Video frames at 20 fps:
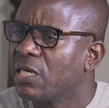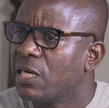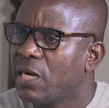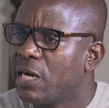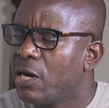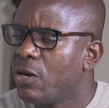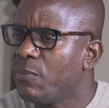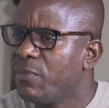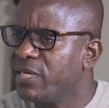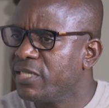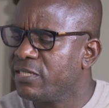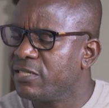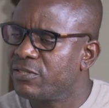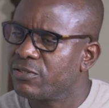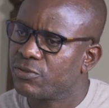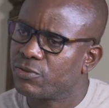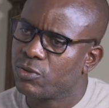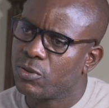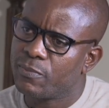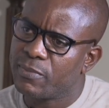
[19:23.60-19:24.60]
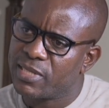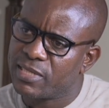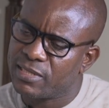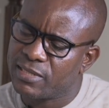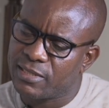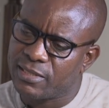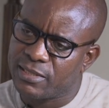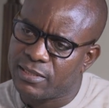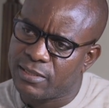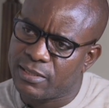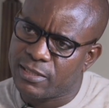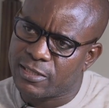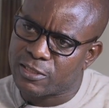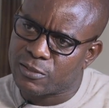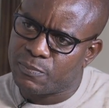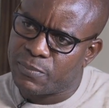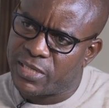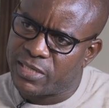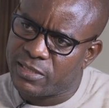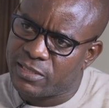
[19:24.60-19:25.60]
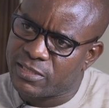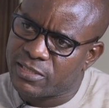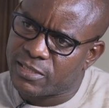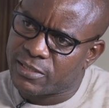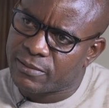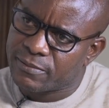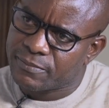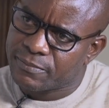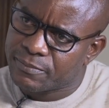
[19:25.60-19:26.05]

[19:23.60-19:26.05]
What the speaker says: How much is your monthly expenditure?